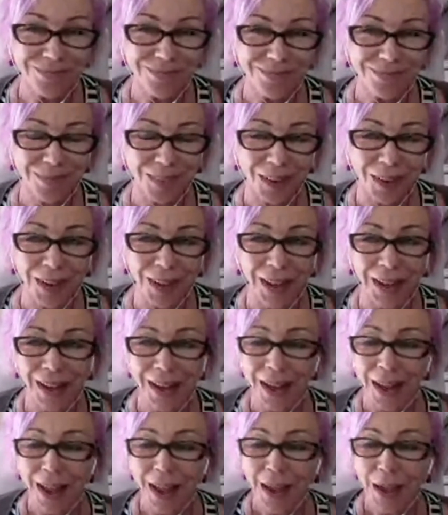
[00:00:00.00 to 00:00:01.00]
Okay,
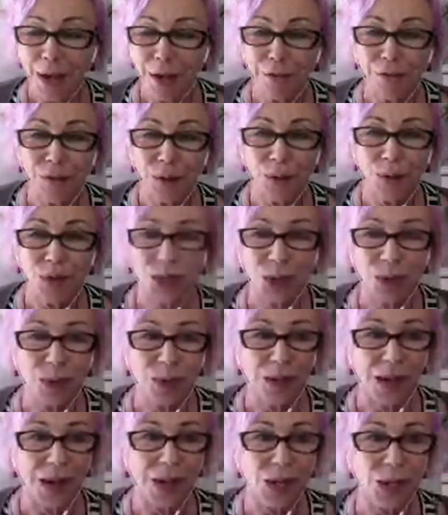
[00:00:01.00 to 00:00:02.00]
if you don't
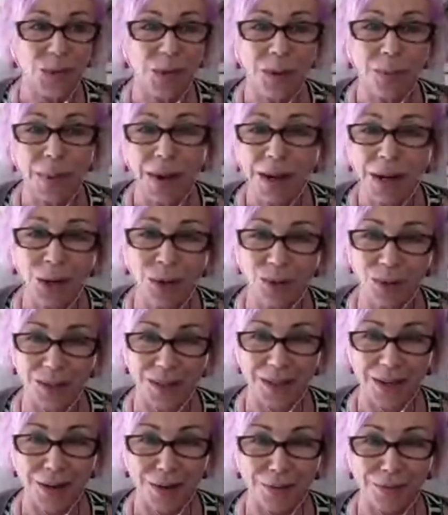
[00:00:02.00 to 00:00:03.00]
like doing medical
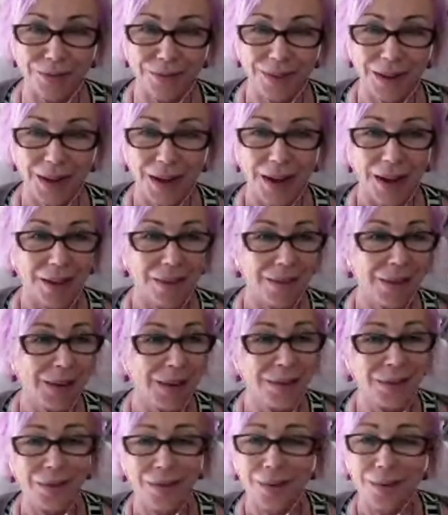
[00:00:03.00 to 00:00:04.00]
stuff,
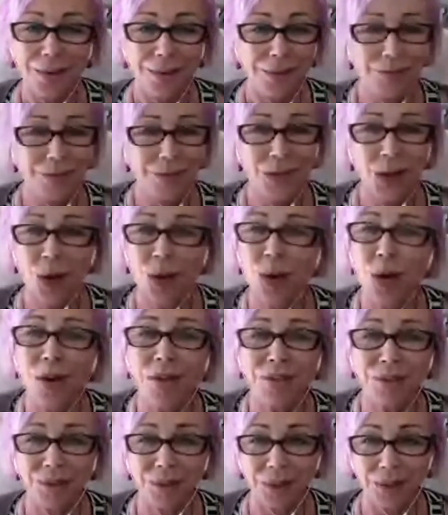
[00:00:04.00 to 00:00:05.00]
then don't
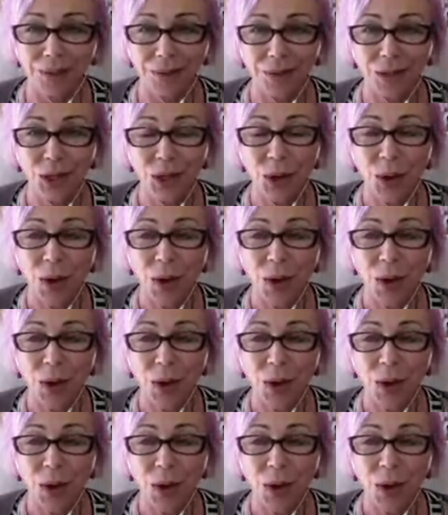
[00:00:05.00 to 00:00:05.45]
offer it.